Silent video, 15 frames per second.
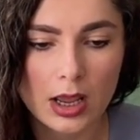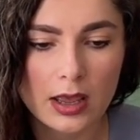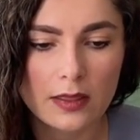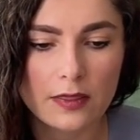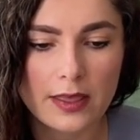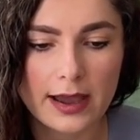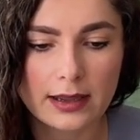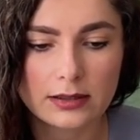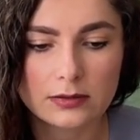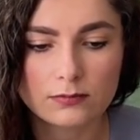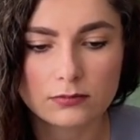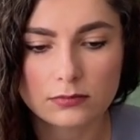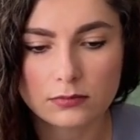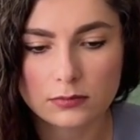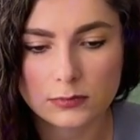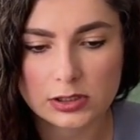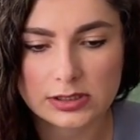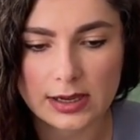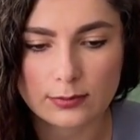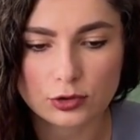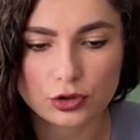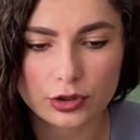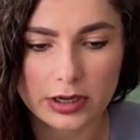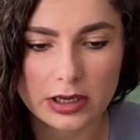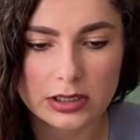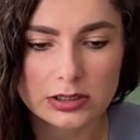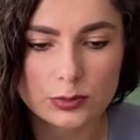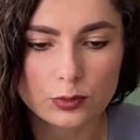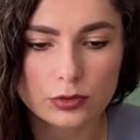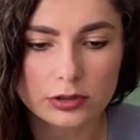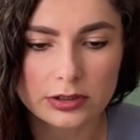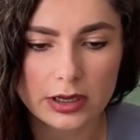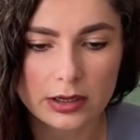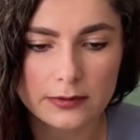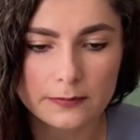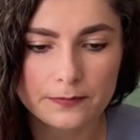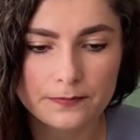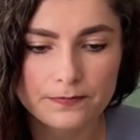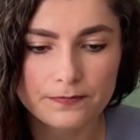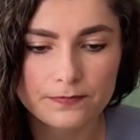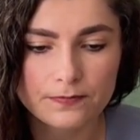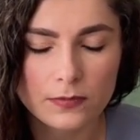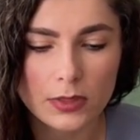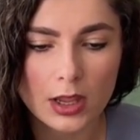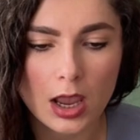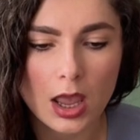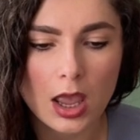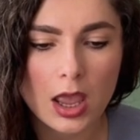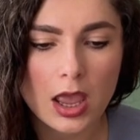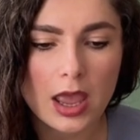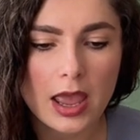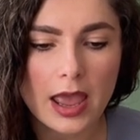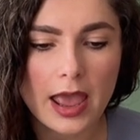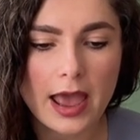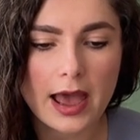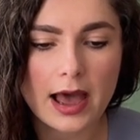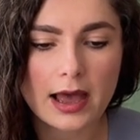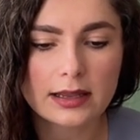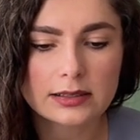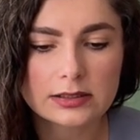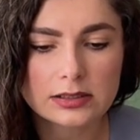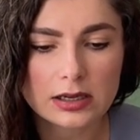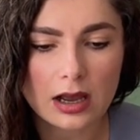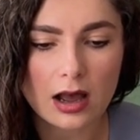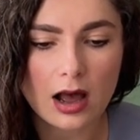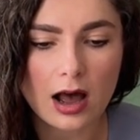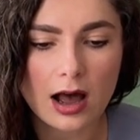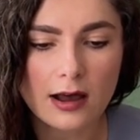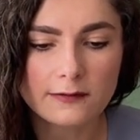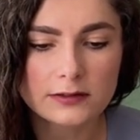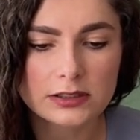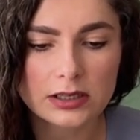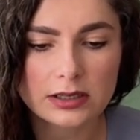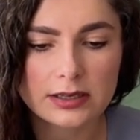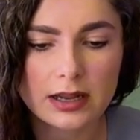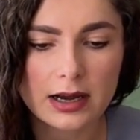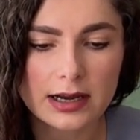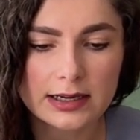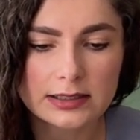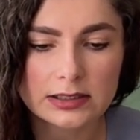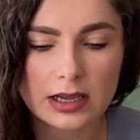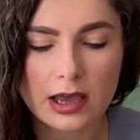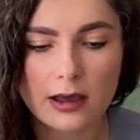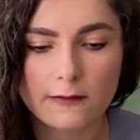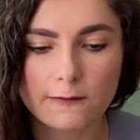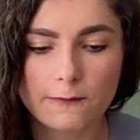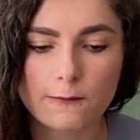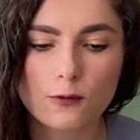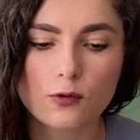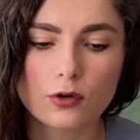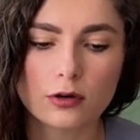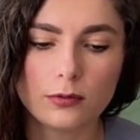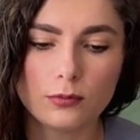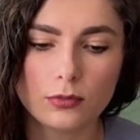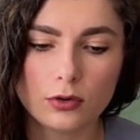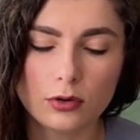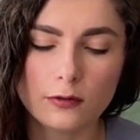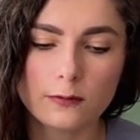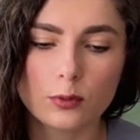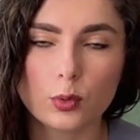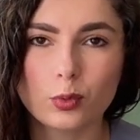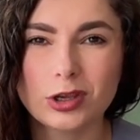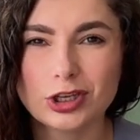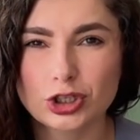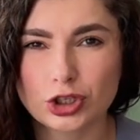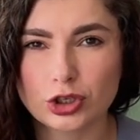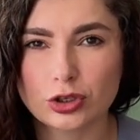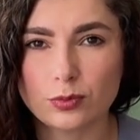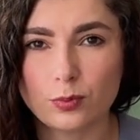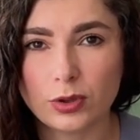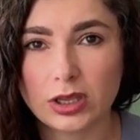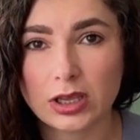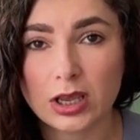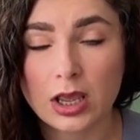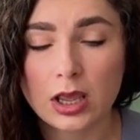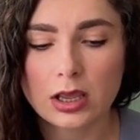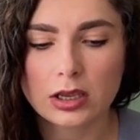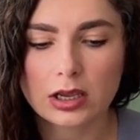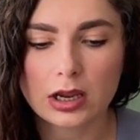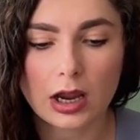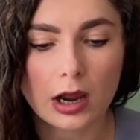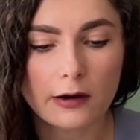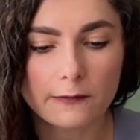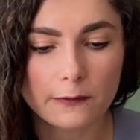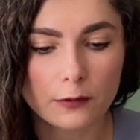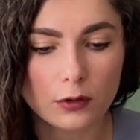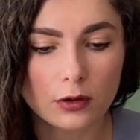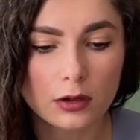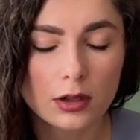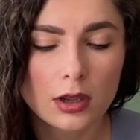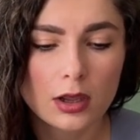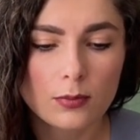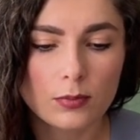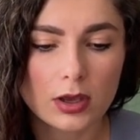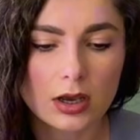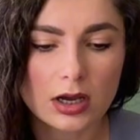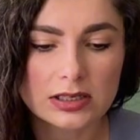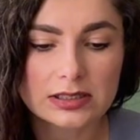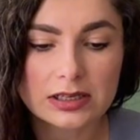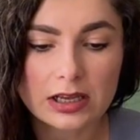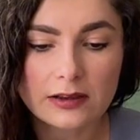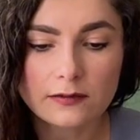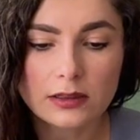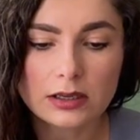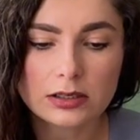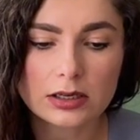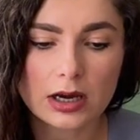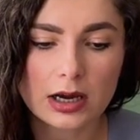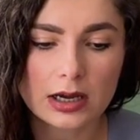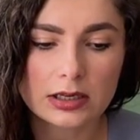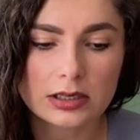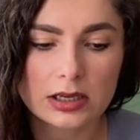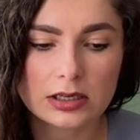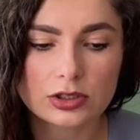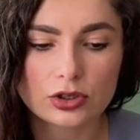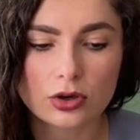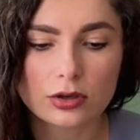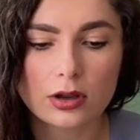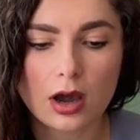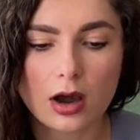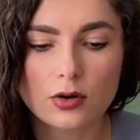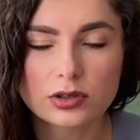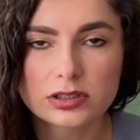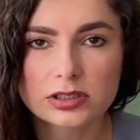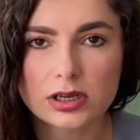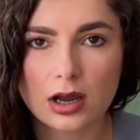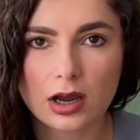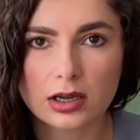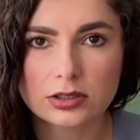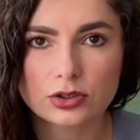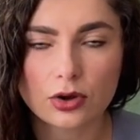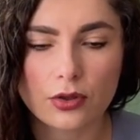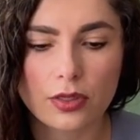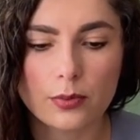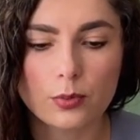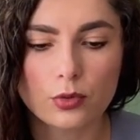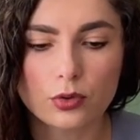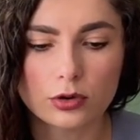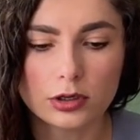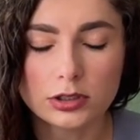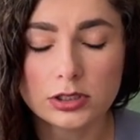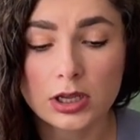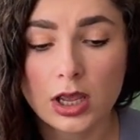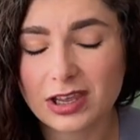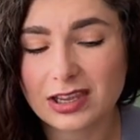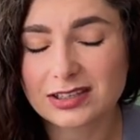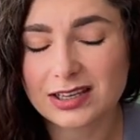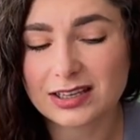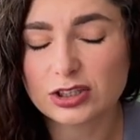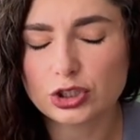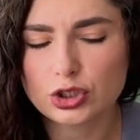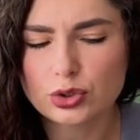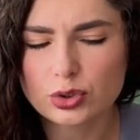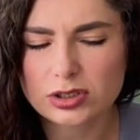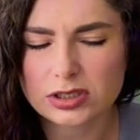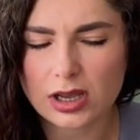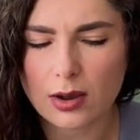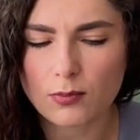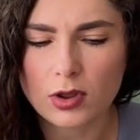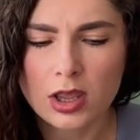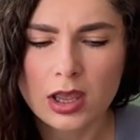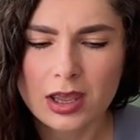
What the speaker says: Then some trades were done. And after knight f4 move, we should be careful, because if the knight is on our side on the board, it can do some